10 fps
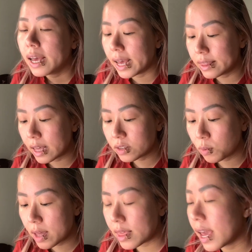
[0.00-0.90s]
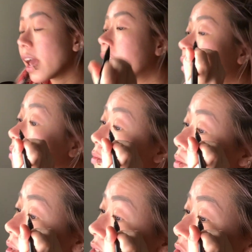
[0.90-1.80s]
and that's why they have
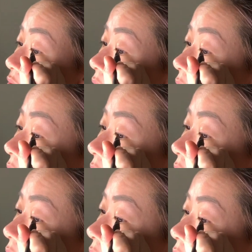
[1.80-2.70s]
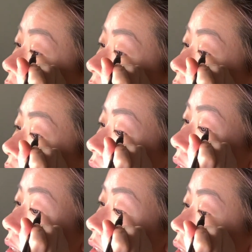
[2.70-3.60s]
restricted
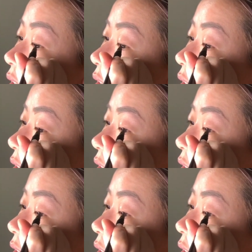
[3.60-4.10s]
the